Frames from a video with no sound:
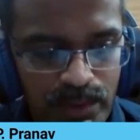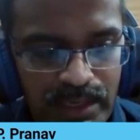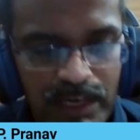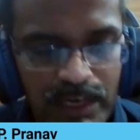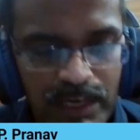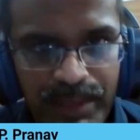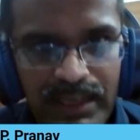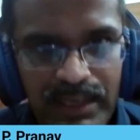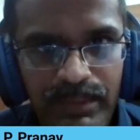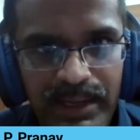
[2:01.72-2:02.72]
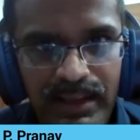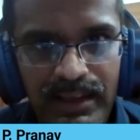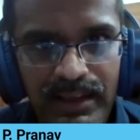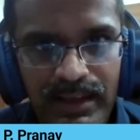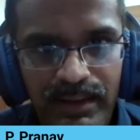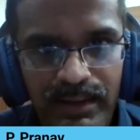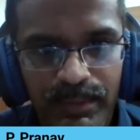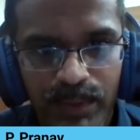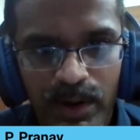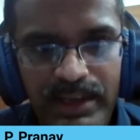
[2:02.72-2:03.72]
relieve pain by
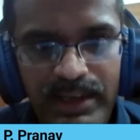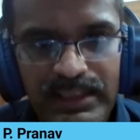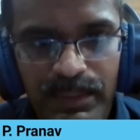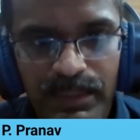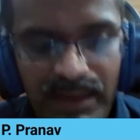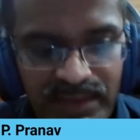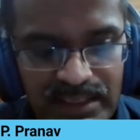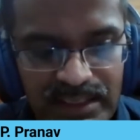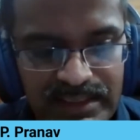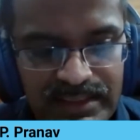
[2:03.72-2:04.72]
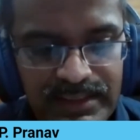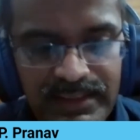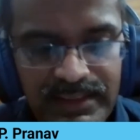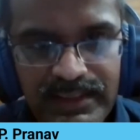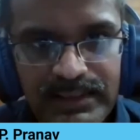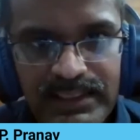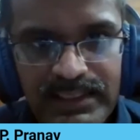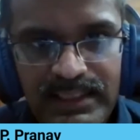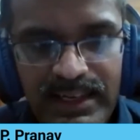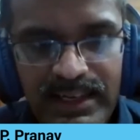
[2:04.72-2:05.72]
broadening the blood vessels.
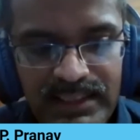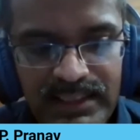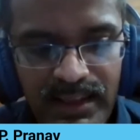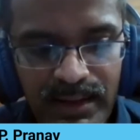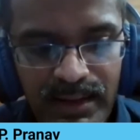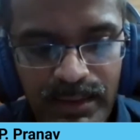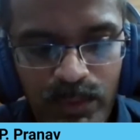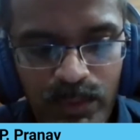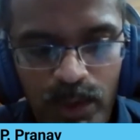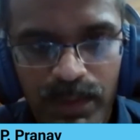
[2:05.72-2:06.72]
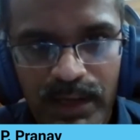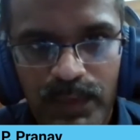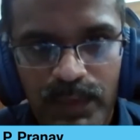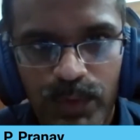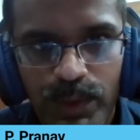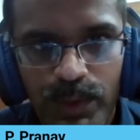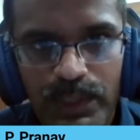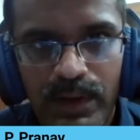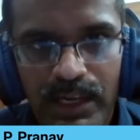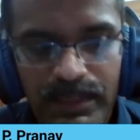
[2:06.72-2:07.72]
This lets the more blood to flow to
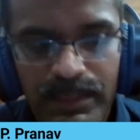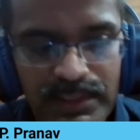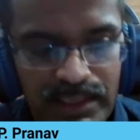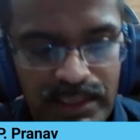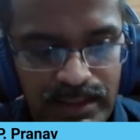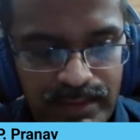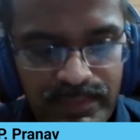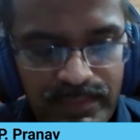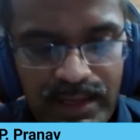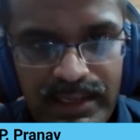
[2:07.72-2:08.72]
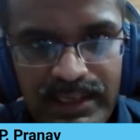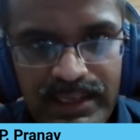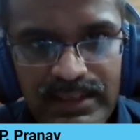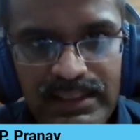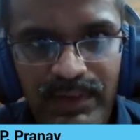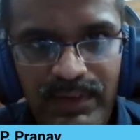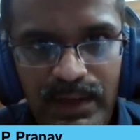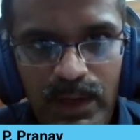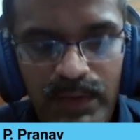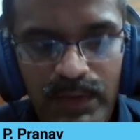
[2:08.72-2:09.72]
your heart muscle and decreases the
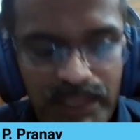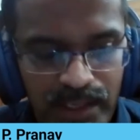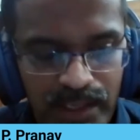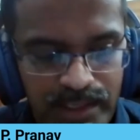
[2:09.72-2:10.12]
workload of the heart.